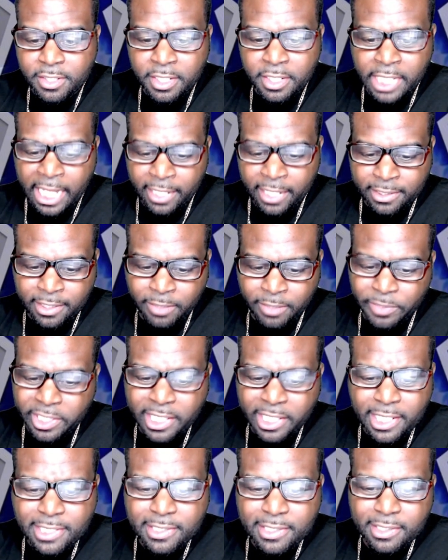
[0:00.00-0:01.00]
out there, but
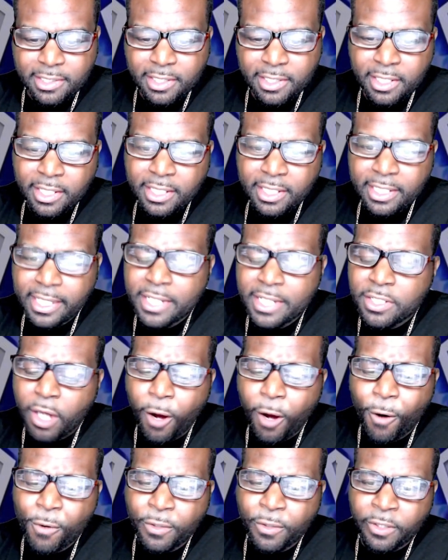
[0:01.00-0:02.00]
he's he's
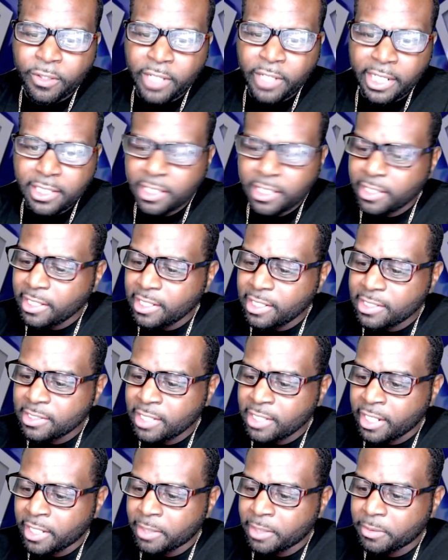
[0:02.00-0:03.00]
older. I think he's
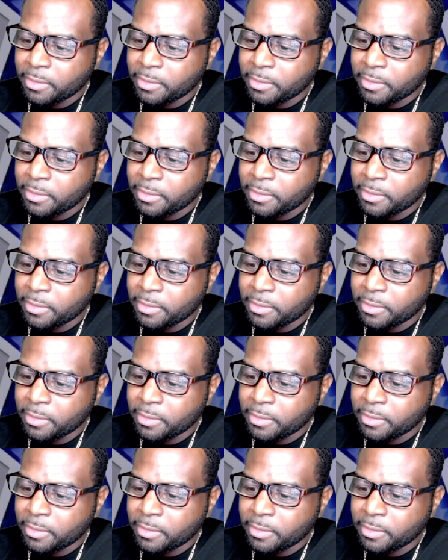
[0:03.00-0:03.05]
like